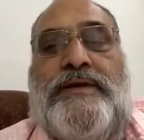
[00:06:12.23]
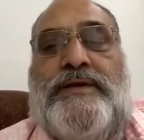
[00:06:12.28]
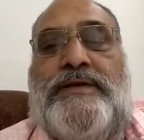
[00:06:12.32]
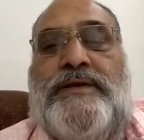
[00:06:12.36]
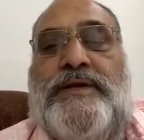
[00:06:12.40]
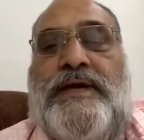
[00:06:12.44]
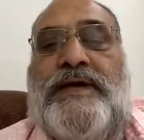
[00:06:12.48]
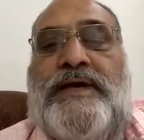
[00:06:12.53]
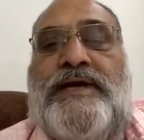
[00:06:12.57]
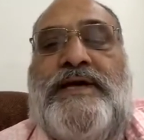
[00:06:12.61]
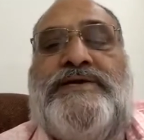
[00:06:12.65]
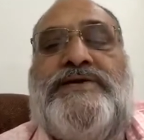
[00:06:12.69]

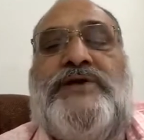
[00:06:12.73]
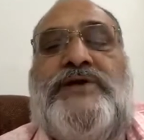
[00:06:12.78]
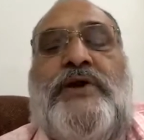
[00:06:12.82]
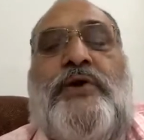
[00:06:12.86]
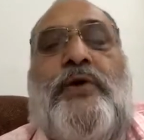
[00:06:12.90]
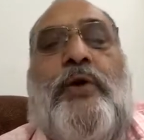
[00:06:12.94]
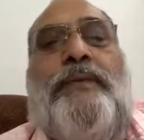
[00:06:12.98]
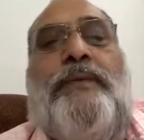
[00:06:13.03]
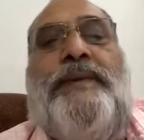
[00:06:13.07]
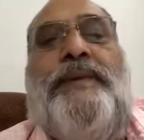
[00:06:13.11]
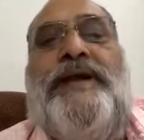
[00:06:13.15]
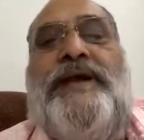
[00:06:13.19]
that is the
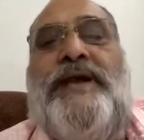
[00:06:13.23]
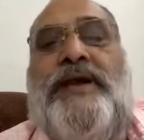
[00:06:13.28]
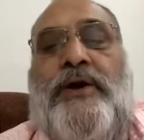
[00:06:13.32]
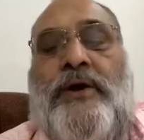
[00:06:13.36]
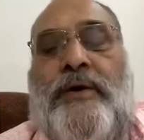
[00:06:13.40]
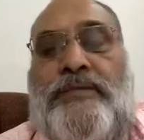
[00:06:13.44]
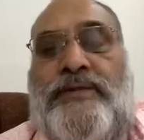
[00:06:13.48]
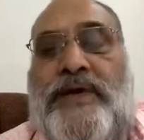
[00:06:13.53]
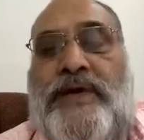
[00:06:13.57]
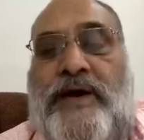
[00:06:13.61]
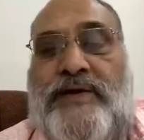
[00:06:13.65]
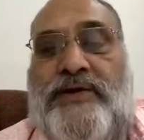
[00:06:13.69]
no meaning
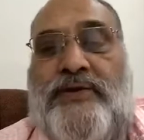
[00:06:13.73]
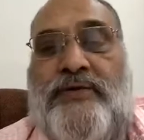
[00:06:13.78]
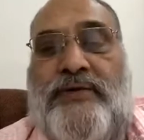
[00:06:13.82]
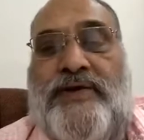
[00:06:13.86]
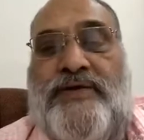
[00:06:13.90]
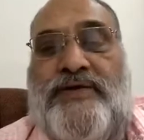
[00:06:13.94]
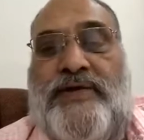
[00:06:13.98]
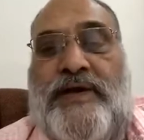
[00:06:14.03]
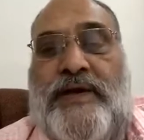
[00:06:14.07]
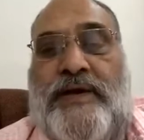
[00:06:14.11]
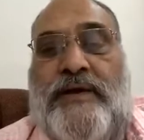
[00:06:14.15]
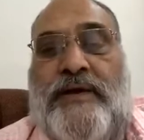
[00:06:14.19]
of the
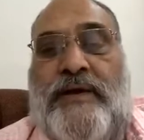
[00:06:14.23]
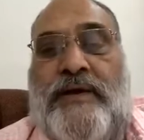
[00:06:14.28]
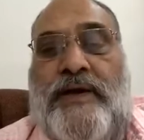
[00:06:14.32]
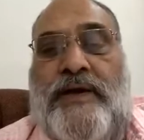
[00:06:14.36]
education.